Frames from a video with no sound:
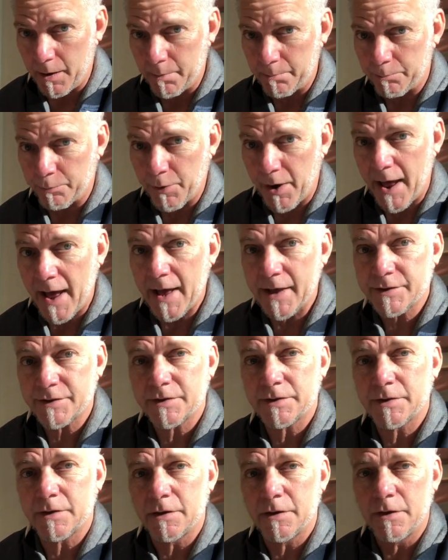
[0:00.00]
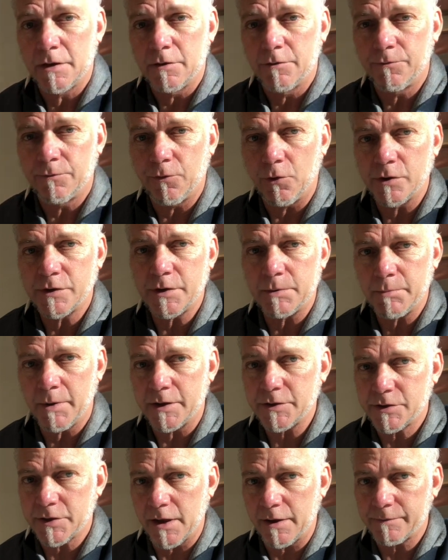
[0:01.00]
brass
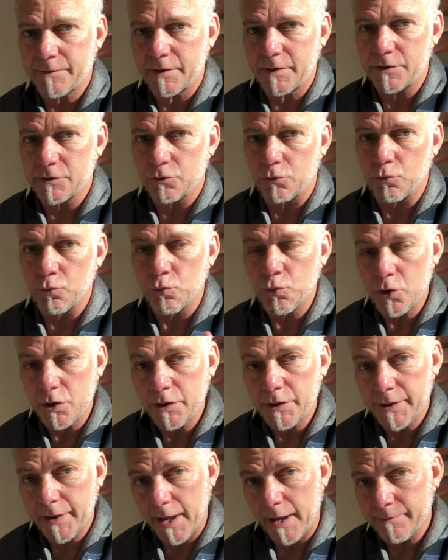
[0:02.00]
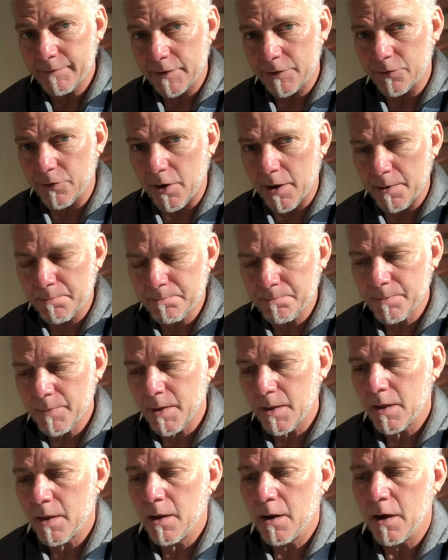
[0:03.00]
14x7 is a really heavy drum.
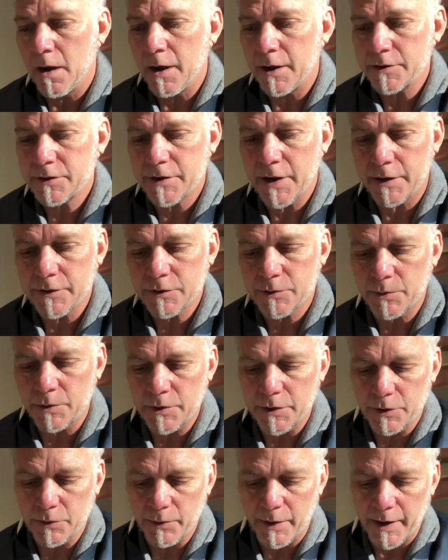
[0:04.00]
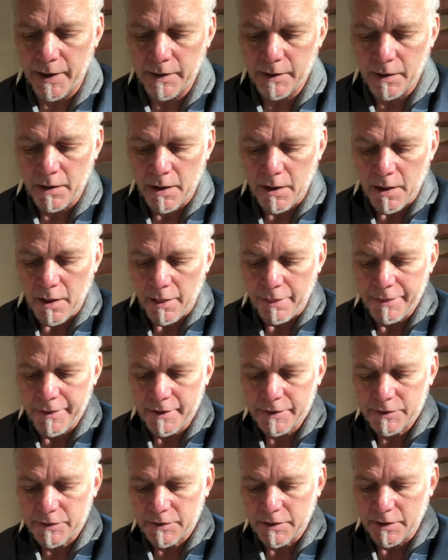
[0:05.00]
It sounds really great.
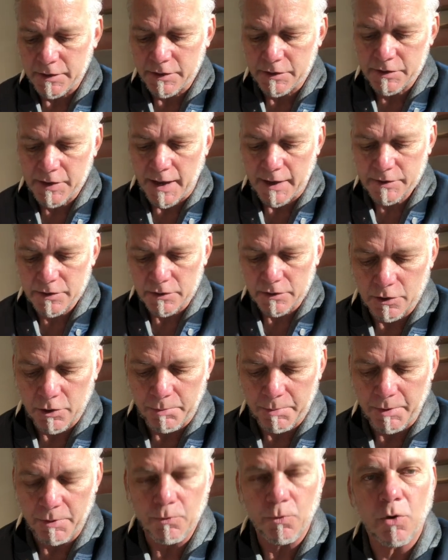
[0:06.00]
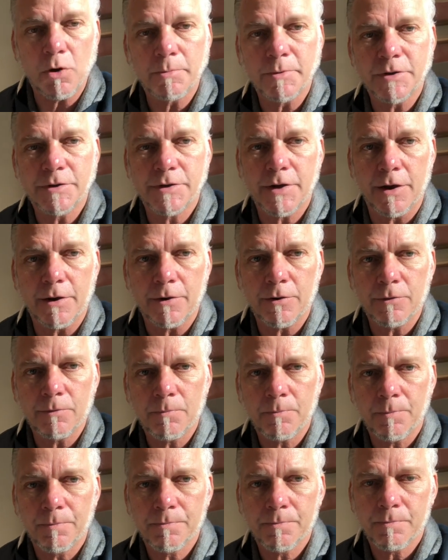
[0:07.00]
This has a bit warmer tone.
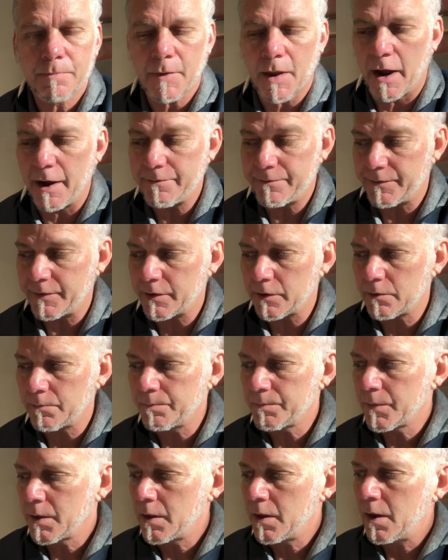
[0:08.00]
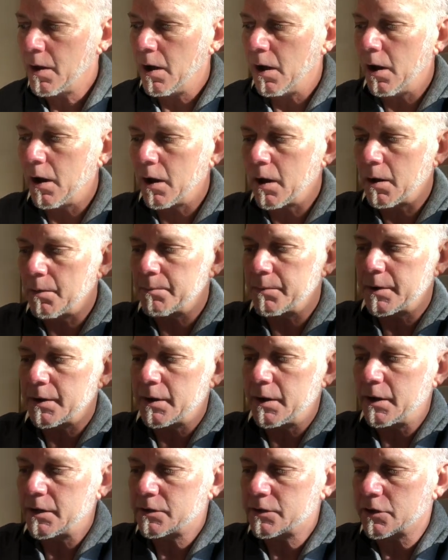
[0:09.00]
I feel.
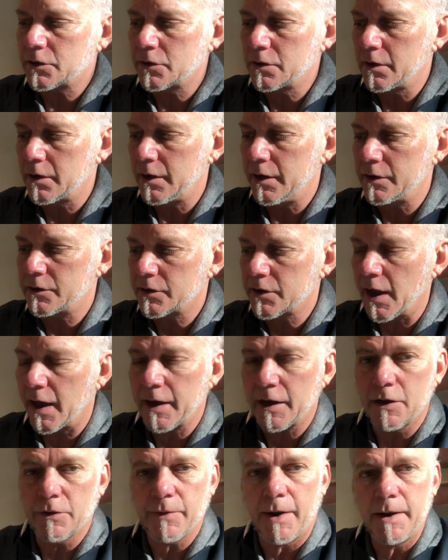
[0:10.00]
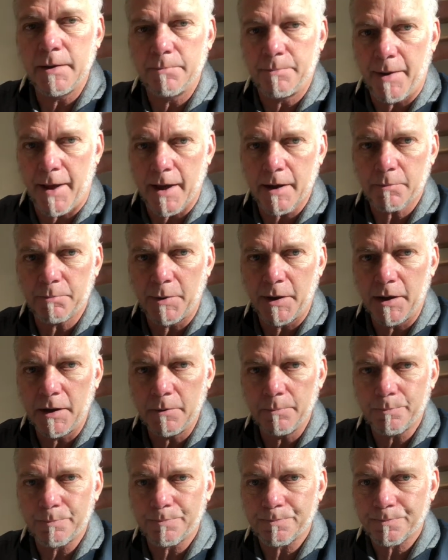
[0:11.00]
It's got a great
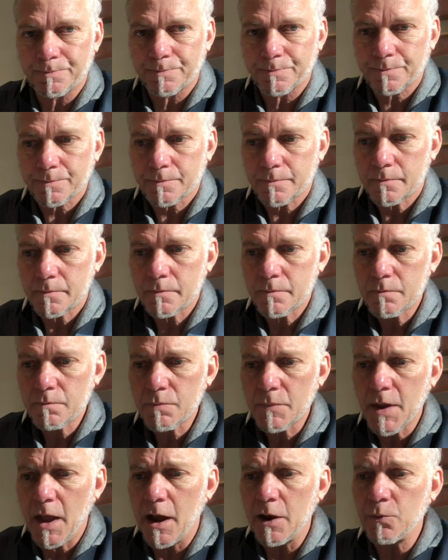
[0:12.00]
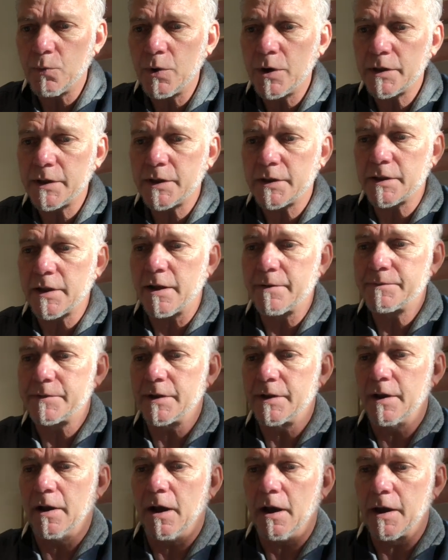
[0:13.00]
backbeat. I really loved
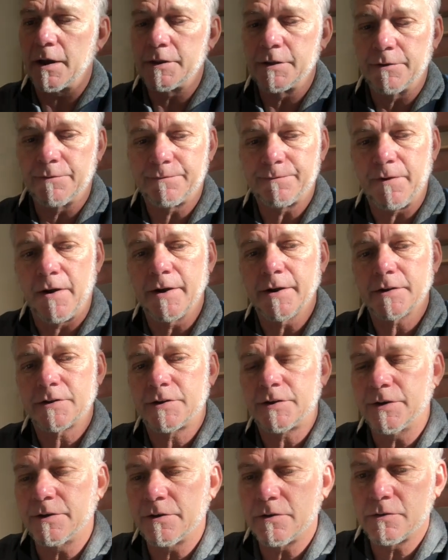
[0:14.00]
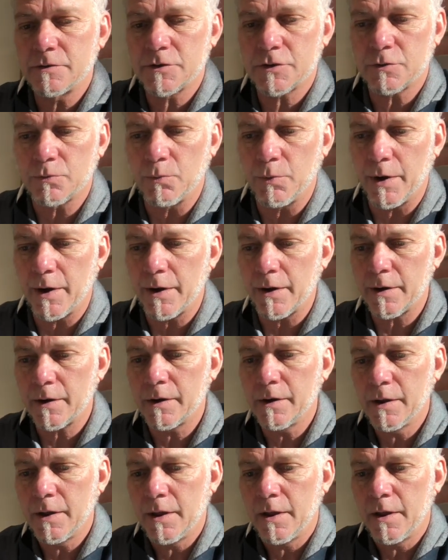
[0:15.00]
it on the funk tunes where